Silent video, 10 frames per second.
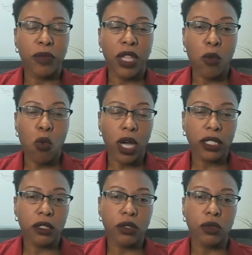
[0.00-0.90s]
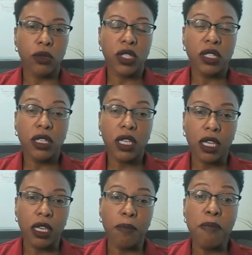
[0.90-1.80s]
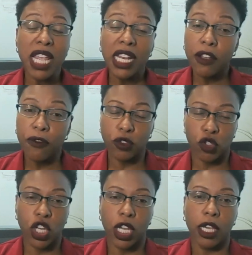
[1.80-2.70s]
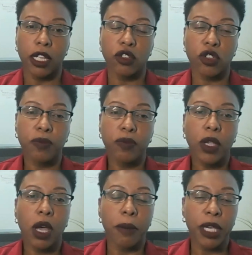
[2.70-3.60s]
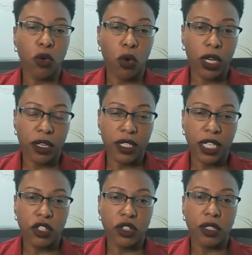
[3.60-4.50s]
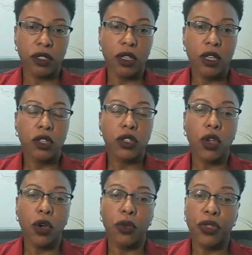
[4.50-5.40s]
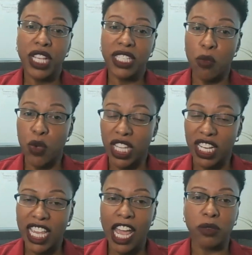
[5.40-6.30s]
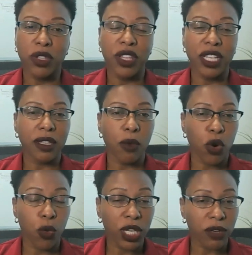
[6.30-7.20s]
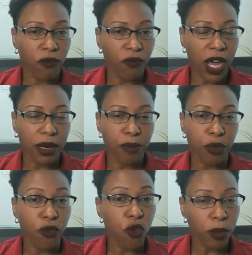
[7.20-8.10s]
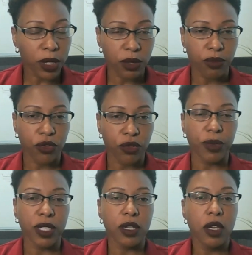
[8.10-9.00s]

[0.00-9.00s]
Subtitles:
They want to see meaningful change in organizations. So things that we can count, things where we can find performance improvements,